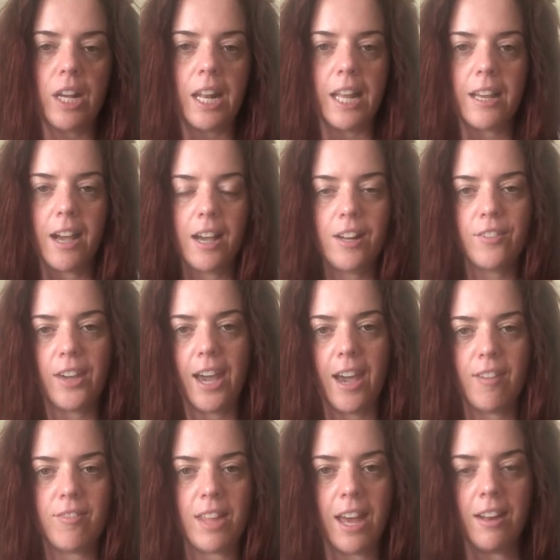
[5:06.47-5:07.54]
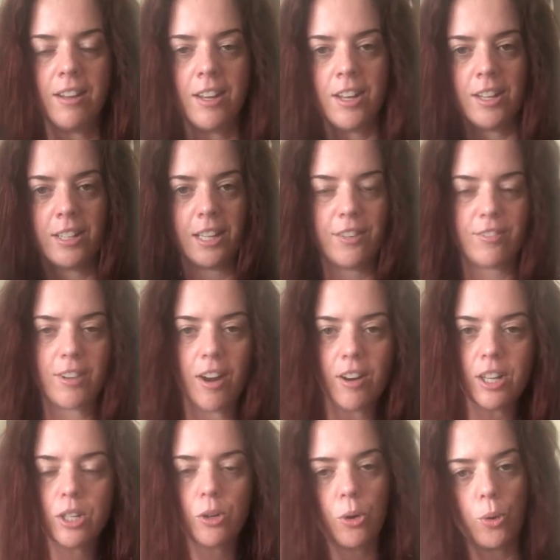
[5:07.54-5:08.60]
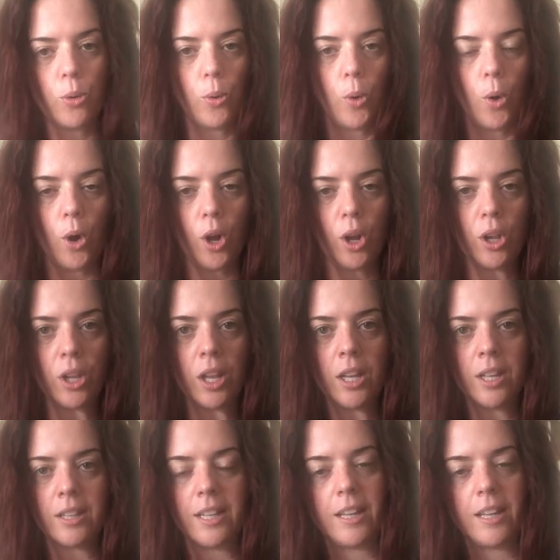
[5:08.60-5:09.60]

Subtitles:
and I kind of have that like very cool,